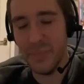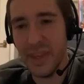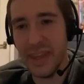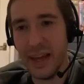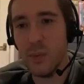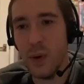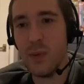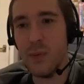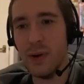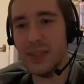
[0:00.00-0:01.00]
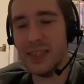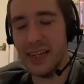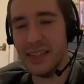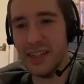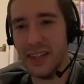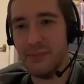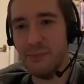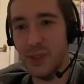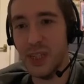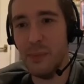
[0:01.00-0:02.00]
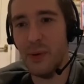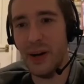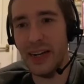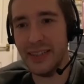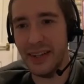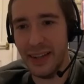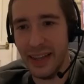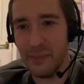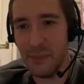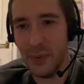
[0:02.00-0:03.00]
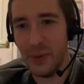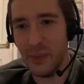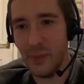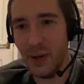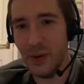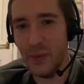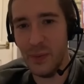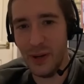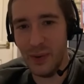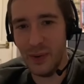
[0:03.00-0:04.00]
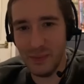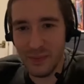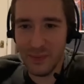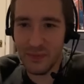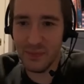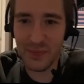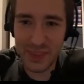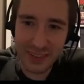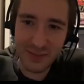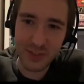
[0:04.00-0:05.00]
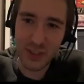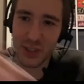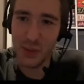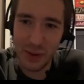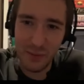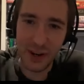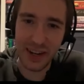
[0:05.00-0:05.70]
Yeah, we're essentially summarizing at that point. We're not shooting right